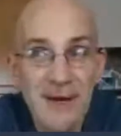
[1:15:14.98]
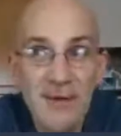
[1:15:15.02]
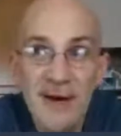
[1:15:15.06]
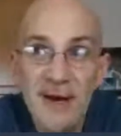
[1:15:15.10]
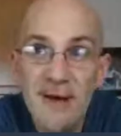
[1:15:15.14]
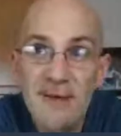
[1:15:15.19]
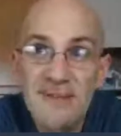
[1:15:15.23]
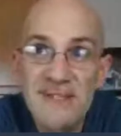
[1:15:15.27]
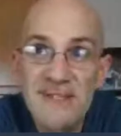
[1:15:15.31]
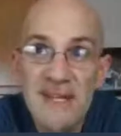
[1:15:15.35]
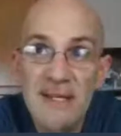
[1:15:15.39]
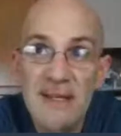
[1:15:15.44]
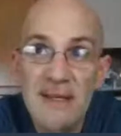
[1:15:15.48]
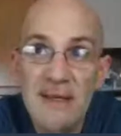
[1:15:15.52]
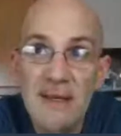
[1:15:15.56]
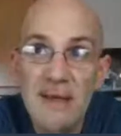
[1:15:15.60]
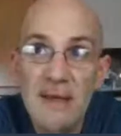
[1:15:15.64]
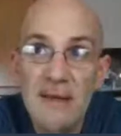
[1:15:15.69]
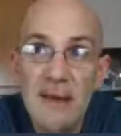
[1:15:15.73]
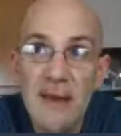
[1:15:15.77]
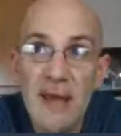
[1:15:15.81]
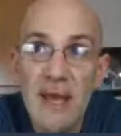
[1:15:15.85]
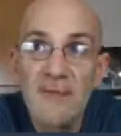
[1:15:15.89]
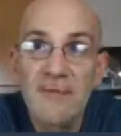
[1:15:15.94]
Well, it's like
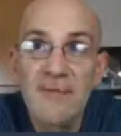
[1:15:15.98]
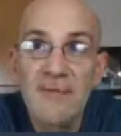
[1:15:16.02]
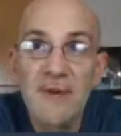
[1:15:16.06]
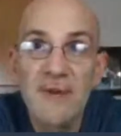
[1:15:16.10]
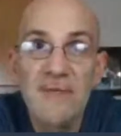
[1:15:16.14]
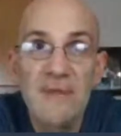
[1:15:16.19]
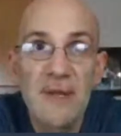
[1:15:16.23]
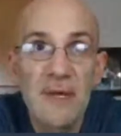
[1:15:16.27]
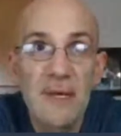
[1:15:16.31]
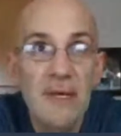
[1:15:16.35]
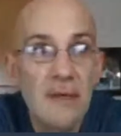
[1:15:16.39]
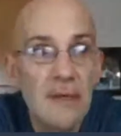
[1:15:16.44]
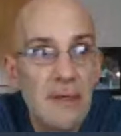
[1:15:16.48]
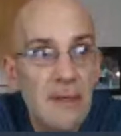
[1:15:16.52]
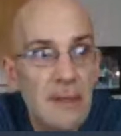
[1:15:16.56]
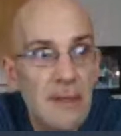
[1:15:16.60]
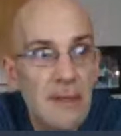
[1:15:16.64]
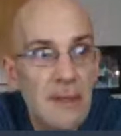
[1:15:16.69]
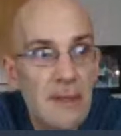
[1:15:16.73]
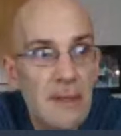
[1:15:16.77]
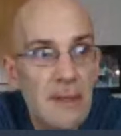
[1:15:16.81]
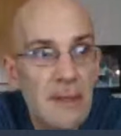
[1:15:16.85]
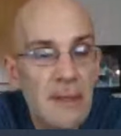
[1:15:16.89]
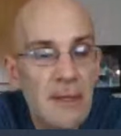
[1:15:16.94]
850,
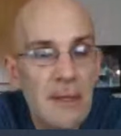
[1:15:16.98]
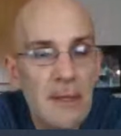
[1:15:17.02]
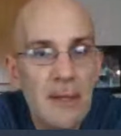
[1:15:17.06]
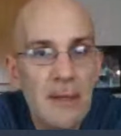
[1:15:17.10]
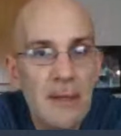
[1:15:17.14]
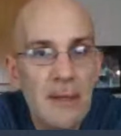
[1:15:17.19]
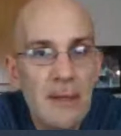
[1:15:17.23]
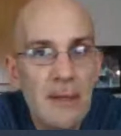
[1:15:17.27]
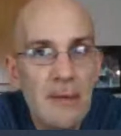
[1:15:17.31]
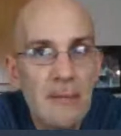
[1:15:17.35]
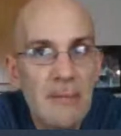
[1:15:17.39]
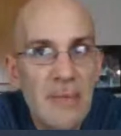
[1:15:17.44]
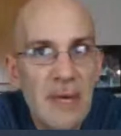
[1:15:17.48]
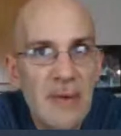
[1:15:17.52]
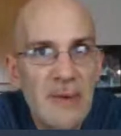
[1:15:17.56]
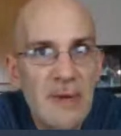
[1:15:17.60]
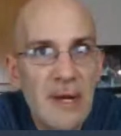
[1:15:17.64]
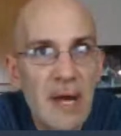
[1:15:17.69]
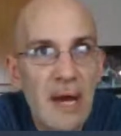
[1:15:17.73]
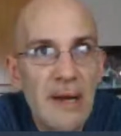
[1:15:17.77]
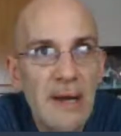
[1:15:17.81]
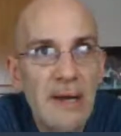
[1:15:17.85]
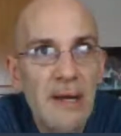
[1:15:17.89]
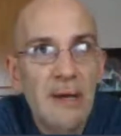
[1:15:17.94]

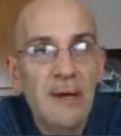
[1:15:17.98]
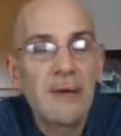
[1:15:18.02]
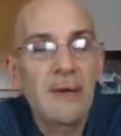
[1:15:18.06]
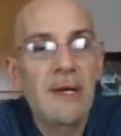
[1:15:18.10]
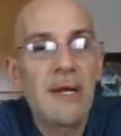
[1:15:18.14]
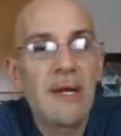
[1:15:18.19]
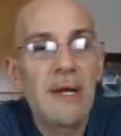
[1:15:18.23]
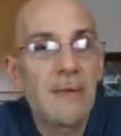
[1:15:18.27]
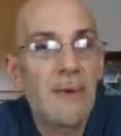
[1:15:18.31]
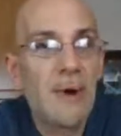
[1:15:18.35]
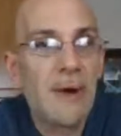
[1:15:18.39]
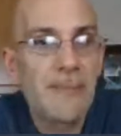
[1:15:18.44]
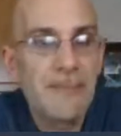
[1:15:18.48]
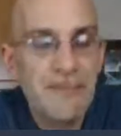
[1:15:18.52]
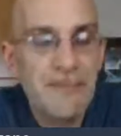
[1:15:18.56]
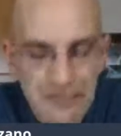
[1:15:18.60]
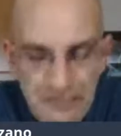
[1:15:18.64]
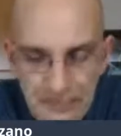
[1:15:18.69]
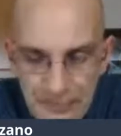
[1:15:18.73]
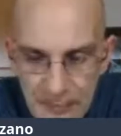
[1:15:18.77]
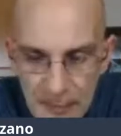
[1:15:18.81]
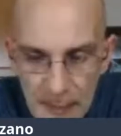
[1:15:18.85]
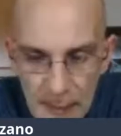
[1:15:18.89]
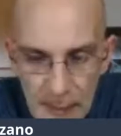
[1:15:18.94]
maybe 900. Anyway,
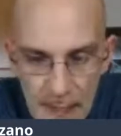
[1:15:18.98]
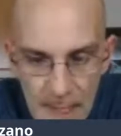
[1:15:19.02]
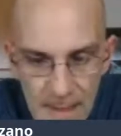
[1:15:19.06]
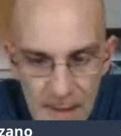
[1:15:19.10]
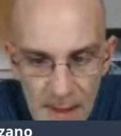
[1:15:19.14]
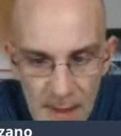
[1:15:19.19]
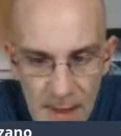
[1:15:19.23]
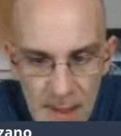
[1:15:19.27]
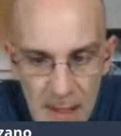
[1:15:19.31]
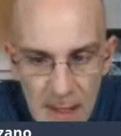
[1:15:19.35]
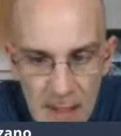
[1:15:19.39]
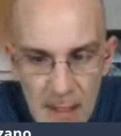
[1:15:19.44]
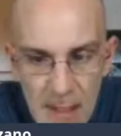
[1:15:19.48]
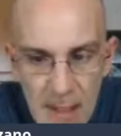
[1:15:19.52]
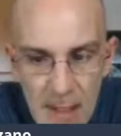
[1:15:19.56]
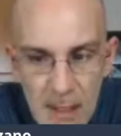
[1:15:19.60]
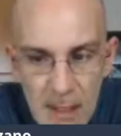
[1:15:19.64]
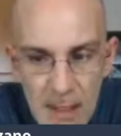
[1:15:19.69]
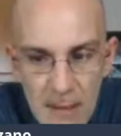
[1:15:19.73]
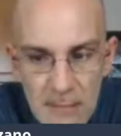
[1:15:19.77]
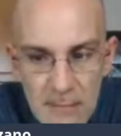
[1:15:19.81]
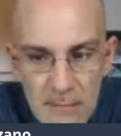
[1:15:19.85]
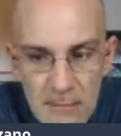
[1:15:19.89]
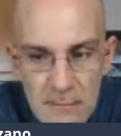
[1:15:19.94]

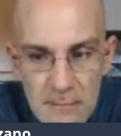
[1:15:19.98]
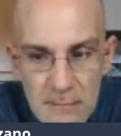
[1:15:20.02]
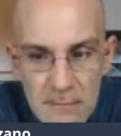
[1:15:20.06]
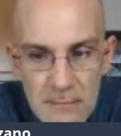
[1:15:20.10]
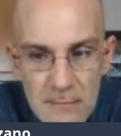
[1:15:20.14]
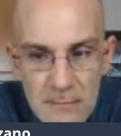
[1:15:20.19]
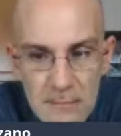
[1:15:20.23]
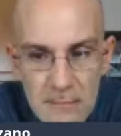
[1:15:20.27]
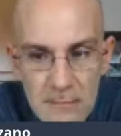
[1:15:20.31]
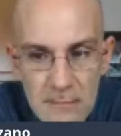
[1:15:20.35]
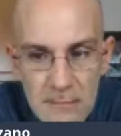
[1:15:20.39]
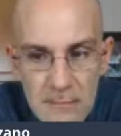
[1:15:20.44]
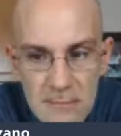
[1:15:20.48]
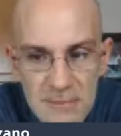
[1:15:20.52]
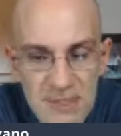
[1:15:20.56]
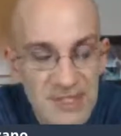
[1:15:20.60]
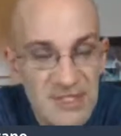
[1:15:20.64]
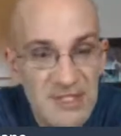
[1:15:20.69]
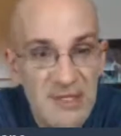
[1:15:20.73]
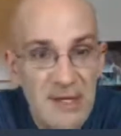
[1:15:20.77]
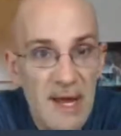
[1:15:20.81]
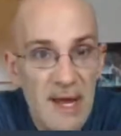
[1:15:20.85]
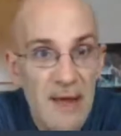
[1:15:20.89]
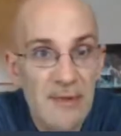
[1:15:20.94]
um,
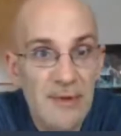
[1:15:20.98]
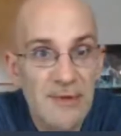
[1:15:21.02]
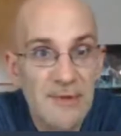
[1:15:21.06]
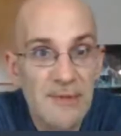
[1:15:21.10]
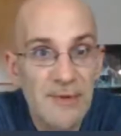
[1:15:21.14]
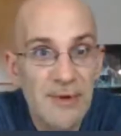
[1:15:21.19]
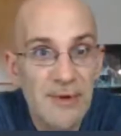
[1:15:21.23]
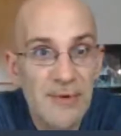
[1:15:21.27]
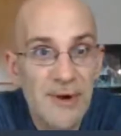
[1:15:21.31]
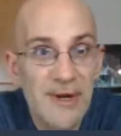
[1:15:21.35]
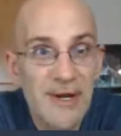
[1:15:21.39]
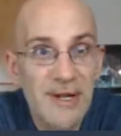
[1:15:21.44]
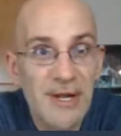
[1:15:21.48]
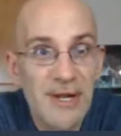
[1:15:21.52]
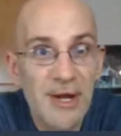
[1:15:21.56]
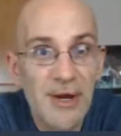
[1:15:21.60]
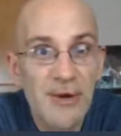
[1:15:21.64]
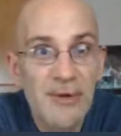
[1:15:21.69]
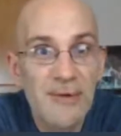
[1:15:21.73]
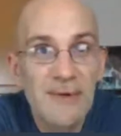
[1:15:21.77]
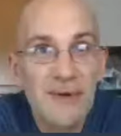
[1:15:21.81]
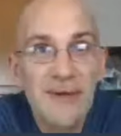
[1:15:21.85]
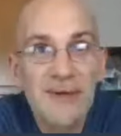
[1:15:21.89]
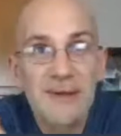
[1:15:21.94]
just now they're ready to
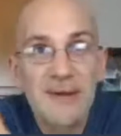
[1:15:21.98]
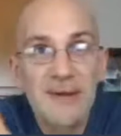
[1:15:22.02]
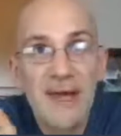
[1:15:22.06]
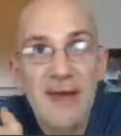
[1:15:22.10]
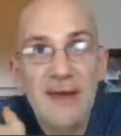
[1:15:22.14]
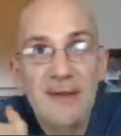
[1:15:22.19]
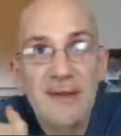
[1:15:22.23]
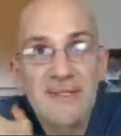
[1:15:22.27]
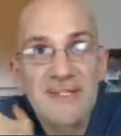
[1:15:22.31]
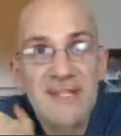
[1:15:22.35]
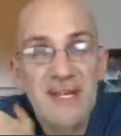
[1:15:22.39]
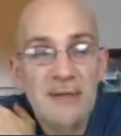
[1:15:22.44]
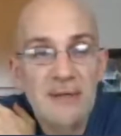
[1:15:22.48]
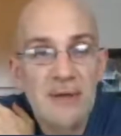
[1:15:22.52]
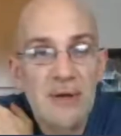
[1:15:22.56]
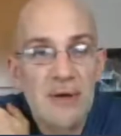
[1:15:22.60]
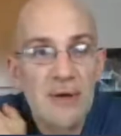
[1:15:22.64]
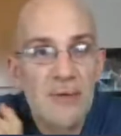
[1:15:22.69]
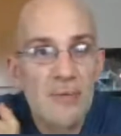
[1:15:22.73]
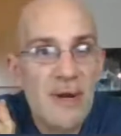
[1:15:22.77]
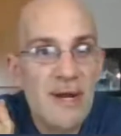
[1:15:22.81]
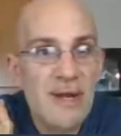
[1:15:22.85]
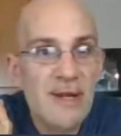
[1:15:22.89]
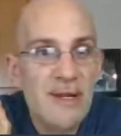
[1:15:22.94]
go and sitting
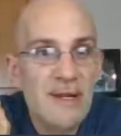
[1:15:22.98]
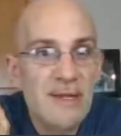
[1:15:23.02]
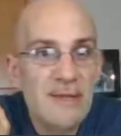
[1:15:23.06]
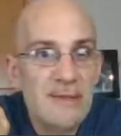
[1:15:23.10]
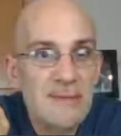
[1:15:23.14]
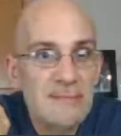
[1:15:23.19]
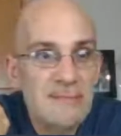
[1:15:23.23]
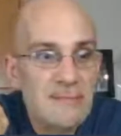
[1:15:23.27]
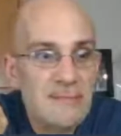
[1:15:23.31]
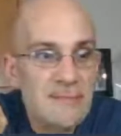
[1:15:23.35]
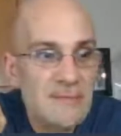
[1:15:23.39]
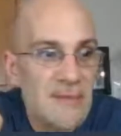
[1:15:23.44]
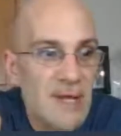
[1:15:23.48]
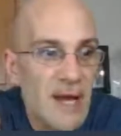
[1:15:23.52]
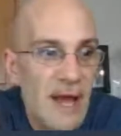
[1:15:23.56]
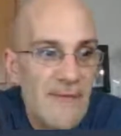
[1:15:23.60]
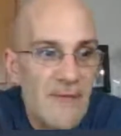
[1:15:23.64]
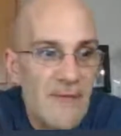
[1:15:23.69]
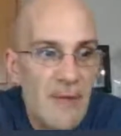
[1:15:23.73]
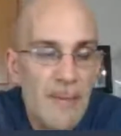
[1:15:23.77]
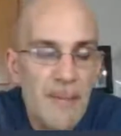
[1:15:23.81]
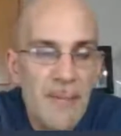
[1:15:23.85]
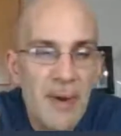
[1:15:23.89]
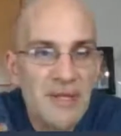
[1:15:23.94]
there ready to. I
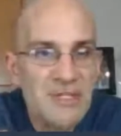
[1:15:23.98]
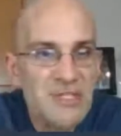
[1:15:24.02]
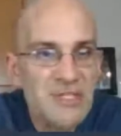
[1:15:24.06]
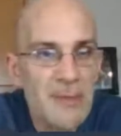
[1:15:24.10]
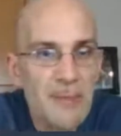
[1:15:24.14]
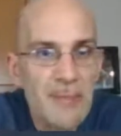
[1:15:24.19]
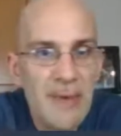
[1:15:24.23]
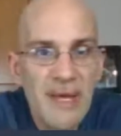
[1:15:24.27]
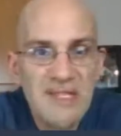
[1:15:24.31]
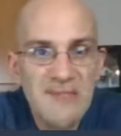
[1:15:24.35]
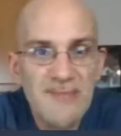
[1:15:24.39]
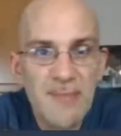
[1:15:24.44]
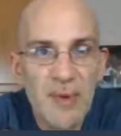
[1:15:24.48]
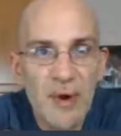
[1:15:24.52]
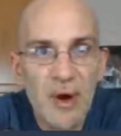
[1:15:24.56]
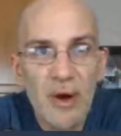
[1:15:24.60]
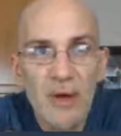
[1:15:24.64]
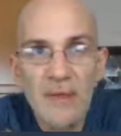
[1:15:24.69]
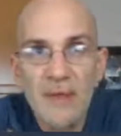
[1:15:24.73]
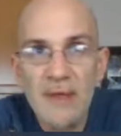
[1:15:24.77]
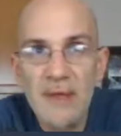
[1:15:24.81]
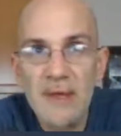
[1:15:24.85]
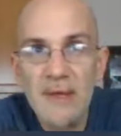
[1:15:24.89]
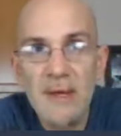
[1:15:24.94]
have a bunch of
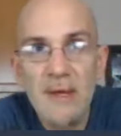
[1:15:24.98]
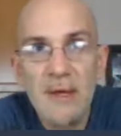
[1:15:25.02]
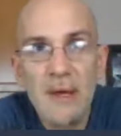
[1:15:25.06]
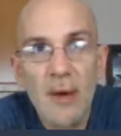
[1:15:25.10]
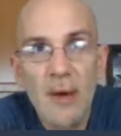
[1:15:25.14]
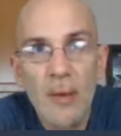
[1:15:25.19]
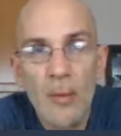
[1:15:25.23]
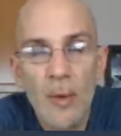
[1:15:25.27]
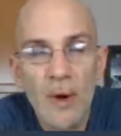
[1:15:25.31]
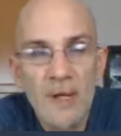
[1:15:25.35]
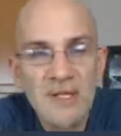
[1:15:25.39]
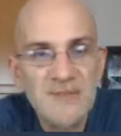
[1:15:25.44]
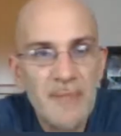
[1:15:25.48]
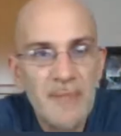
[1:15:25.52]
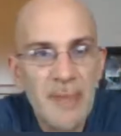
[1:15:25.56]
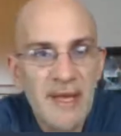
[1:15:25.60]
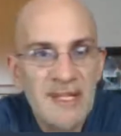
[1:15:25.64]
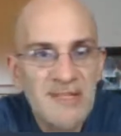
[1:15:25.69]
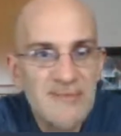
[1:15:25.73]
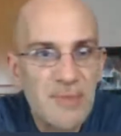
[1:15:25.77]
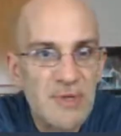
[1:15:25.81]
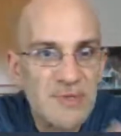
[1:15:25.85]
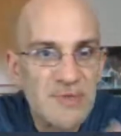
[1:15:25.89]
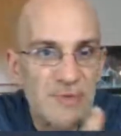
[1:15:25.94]
baseball that once
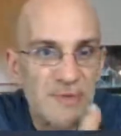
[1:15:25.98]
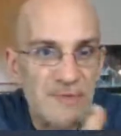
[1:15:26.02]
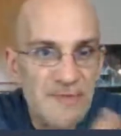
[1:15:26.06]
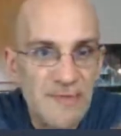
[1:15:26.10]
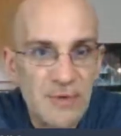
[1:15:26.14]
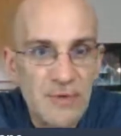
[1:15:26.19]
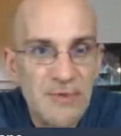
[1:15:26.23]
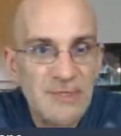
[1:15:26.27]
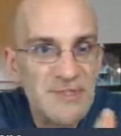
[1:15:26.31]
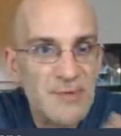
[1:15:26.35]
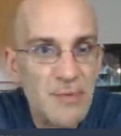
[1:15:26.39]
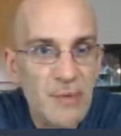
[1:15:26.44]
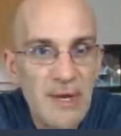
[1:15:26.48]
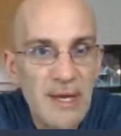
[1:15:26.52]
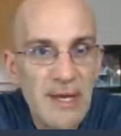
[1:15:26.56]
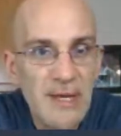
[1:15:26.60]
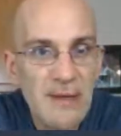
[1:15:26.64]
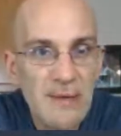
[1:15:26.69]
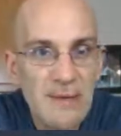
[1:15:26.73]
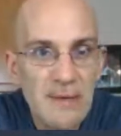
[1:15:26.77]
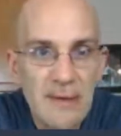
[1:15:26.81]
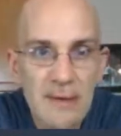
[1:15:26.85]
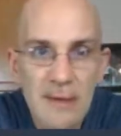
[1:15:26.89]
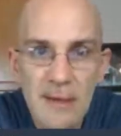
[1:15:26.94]
baseball's in full
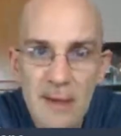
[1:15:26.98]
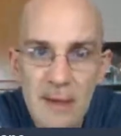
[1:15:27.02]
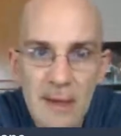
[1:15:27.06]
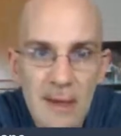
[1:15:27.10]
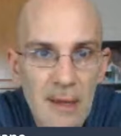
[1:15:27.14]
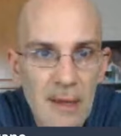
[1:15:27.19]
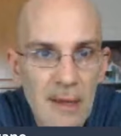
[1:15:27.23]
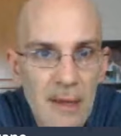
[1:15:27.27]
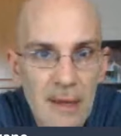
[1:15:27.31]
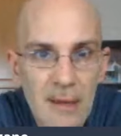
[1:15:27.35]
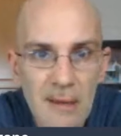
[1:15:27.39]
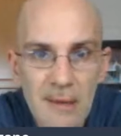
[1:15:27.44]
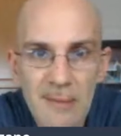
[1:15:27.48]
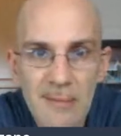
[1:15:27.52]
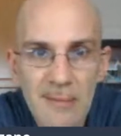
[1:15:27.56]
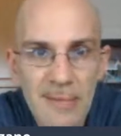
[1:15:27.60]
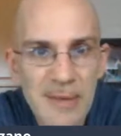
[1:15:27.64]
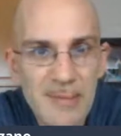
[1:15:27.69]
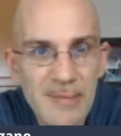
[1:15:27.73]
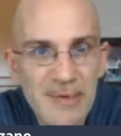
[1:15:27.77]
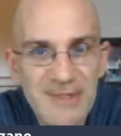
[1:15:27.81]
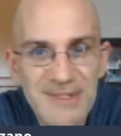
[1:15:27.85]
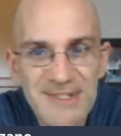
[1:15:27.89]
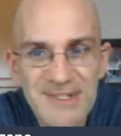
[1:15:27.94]
swing, and
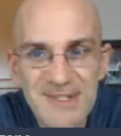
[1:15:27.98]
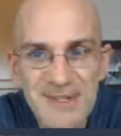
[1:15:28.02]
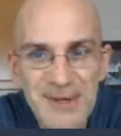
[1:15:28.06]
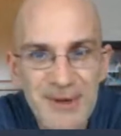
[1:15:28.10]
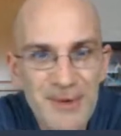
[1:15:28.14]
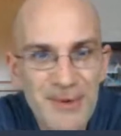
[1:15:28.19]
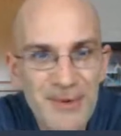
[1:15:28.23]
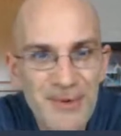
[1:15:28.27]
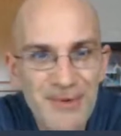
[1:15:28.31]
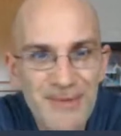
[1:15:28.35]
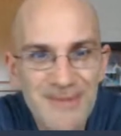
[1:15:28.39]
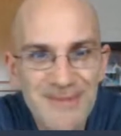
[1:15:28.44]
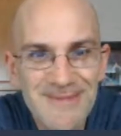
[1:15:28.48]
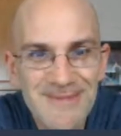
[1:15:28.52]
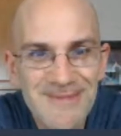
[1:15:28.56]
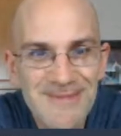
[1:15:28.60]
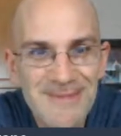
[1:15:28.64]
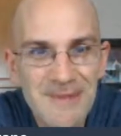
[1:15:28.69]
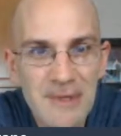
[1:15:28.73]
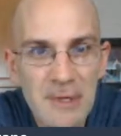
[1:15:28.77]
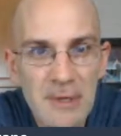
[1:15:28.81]
people are so,